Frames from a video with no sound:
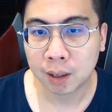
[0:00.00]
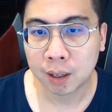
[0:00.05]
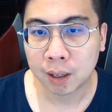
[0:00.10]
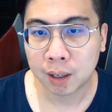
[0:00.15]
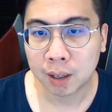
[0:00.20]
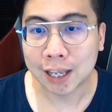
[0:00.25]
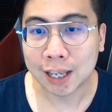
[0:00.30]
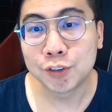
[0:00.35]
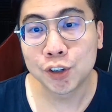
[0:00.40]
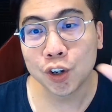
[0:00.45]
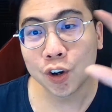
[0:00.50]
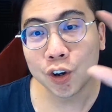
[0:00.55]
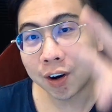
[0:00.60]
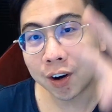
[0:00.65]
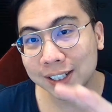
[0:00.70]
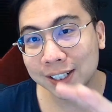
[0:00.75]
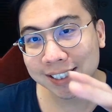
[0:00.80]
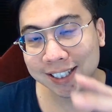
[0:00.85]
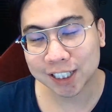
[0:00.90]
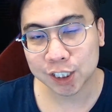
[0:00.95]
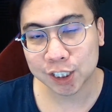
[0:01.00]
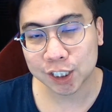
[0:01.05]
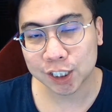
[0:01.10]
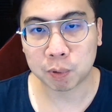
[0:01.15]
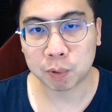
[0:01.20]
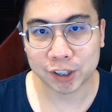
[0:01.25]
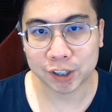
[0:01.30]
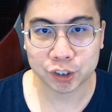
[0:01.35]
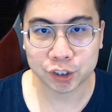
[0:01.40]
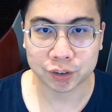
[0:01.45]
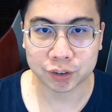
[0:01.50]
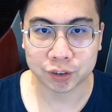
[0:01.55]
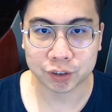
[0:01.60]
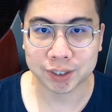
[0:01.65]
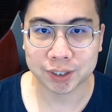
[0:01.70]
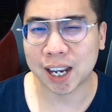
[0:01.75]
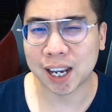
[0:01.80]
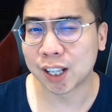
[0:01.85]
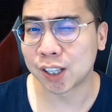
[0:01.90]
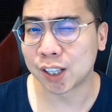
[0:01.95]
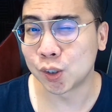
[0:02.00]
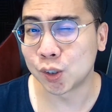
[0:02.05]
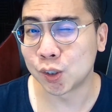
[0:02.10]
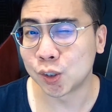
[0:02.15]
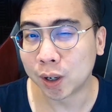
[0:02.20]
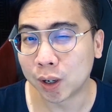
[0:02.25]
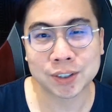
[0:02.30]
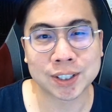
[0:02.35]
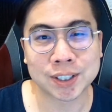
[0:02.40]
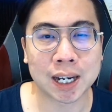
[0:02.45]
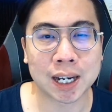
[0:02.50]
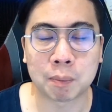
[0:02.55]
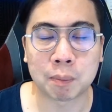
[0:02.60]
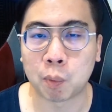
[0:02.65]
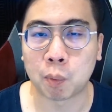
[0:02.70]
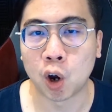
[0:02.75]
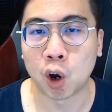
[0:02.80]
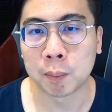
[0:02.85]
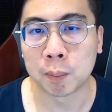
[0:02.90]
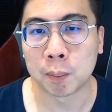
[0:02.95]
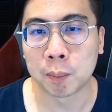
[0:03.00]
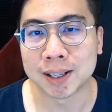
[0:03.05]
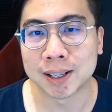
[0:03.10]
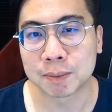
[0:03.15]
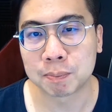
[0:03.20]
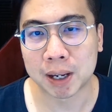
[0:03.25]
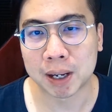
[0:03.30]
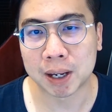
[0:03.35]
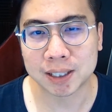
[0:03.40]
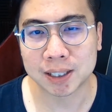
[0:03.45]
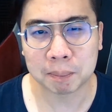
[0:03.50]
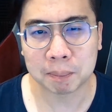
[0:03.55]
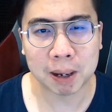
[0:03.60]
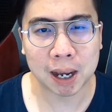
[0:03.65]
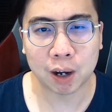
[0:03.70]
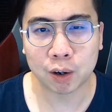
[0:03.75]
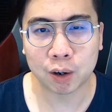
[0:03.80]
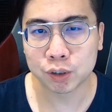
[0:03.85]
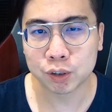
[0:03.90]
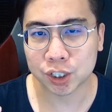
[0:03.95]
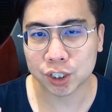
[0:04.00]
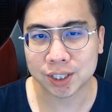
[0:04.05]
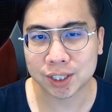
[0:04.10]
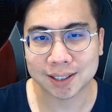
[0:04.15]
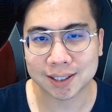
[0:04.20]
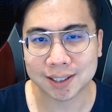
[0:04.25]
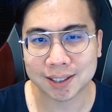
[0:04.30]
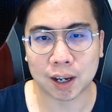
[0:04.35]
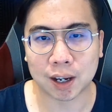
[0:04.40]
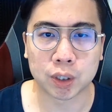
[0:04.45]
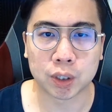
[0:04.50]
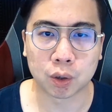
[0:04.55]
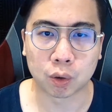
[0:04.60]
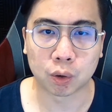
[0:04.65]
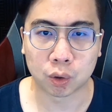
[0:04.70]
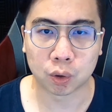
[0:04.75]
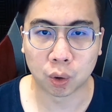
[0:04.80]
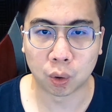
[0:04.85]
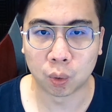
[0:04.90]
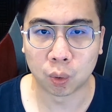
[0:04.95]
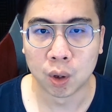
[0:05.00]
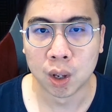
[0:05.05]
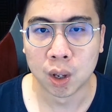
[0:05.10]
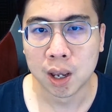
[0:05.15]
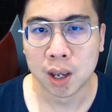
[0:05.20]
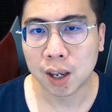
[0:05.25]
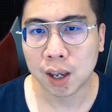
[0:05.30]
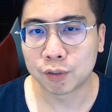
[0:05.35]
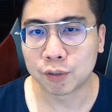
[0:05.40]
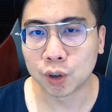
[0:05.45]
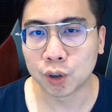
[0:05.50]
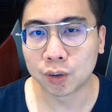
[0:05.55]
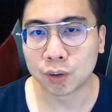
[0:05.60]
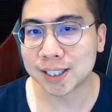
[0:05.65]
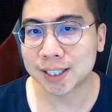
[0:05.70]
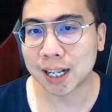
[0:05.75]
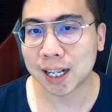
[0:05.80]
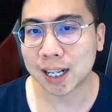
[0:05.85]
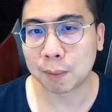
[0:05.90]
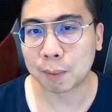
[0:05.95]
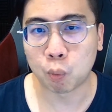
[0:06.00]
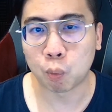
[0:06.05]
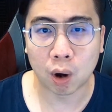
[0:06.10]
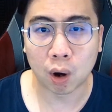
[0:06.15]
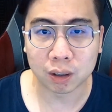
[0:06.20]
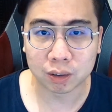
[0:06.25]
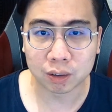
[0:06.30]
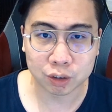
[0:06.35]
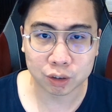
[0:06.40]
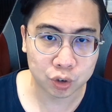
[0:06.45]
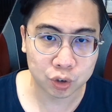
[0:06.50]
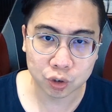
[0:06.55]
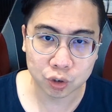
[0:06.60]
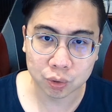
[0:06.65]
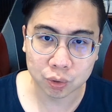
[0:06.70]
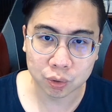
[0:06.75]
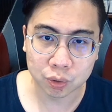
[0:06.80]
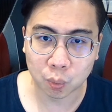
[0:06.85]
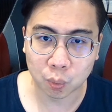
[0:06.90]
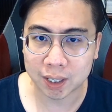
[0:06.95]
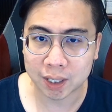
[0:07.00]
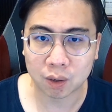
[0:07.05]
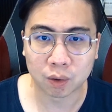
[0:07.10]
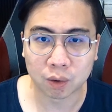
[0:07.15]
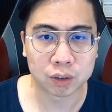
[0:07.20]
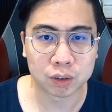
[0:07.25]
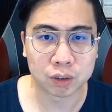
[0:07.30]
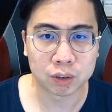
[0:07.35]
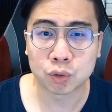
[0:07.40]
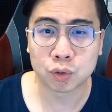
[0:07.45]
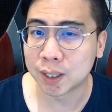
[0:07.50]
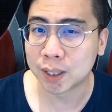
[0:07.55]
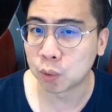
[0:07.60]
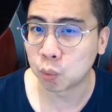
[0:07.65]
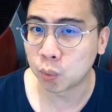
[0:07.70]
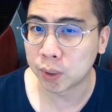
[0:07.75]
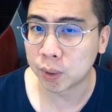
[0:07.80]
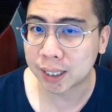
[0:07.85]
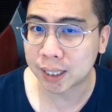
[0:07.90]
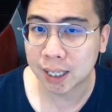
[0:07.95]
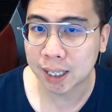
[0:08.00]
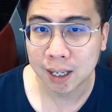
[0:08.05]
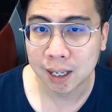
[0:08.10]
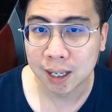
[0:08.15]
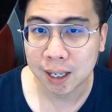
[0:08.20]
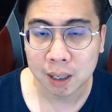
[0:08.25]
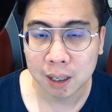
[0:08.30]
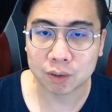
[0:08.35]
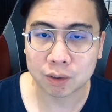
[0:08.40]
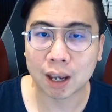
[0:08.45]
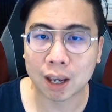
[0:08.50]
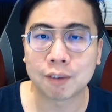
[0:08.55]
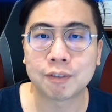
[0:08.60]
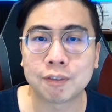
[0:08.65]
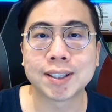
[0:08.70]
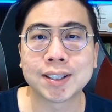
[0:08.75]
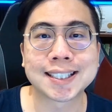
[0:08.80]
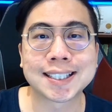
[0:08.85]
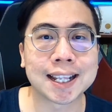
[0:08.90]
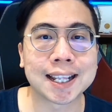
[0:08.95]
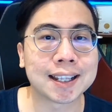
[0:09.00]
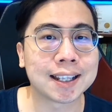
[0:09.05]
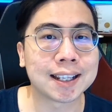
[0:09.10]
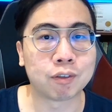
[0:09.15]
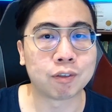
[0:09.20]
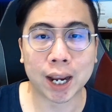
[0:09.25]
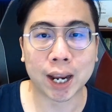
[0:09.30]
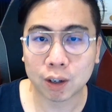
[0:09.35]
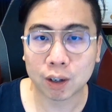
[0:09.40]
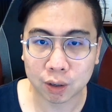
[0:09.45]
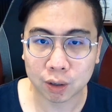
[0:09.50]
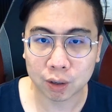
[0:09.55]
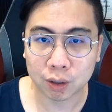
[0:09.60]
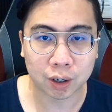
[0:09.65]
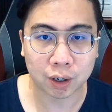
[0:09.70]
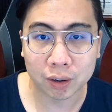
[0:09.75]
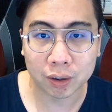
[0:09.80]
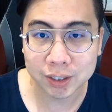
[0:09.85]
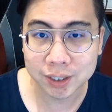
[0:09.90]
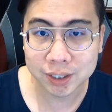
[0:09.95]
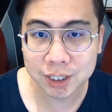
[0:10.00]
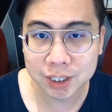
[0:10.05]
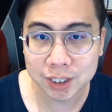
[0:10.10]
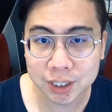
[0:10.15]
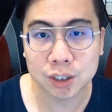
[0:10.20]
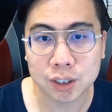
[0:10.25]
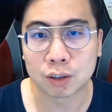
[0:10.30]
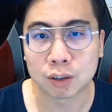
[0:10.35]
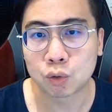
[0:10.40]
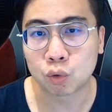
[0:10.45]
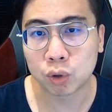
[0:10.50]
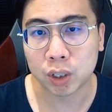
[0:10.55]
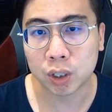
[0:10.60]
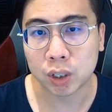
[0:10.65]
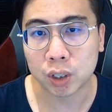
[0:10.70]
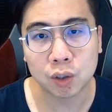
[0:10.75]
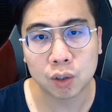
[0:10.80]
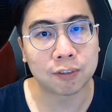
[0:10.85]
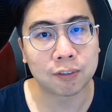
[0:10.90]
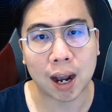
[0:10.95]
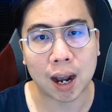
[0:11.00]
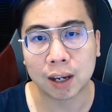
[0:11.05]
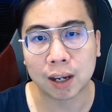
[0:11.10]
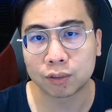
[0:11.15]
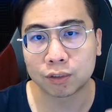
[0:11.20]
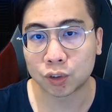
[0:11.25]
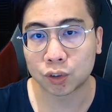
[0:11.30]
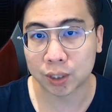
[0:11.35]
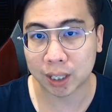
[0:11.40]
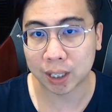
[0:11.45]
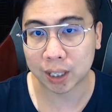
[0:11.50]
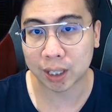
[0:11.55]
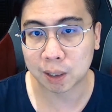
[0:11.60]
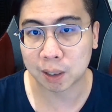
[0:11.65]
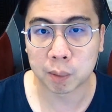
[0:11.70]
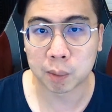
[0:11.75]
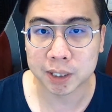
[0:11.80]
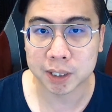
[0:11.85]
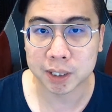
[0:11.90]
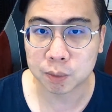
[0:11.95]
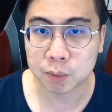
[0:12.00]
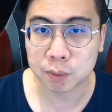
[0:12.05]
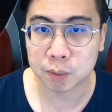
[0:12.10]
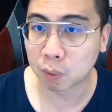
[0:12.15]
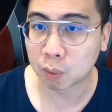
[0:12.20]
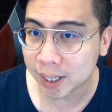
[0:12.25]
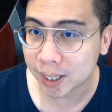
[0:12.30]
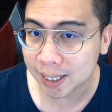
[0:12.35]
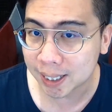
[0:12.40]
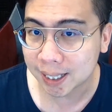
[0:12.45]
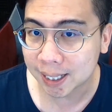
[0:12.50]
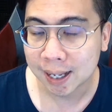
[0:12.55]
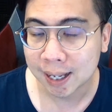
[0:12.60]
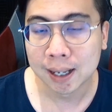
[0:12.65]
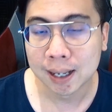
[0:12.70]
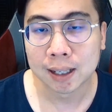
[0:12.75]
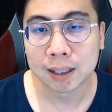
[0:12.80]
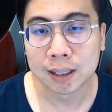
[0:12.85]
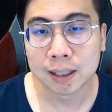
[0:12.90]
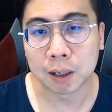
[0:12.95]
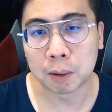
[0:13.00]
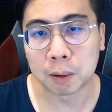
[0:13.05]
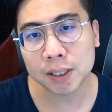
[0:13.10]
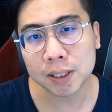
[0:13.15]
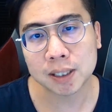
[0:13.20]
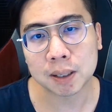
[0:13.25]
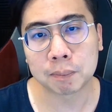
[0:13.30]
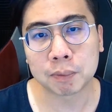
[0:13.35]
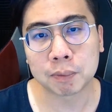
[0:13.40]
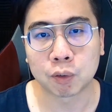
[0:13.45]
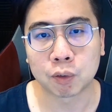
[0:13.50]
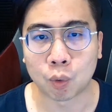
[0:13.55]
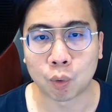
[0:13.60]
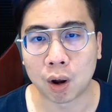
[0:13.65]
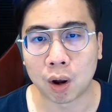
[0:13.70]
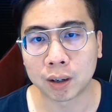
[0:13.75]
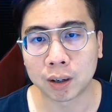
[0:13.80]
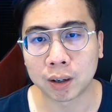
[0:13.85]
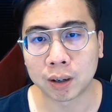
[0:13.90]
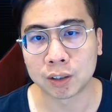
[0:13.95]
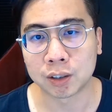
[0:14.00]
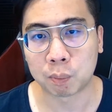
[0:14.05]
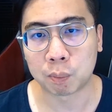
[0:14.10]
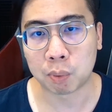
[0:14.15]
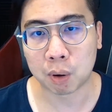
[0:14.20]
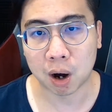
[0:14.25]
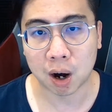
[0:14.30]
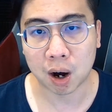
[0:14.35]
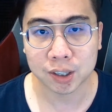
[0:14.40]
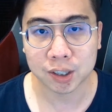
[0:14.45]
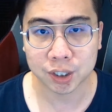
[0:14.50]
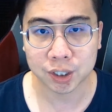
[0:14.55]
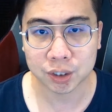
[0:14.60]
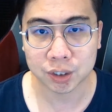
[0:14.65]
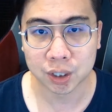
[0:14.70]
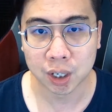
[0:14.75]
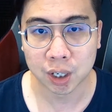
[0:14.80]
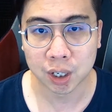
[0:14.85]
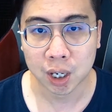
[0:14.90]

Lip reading: if you are sales professionals and you want to set up appointments, but somehow you're just stuck with your goal, if you only set up 1 or 2 a week or 3 a week, but you haven't set regular, consistent 3 to 5 to 10 appointments per week, there might be something wrong in your process.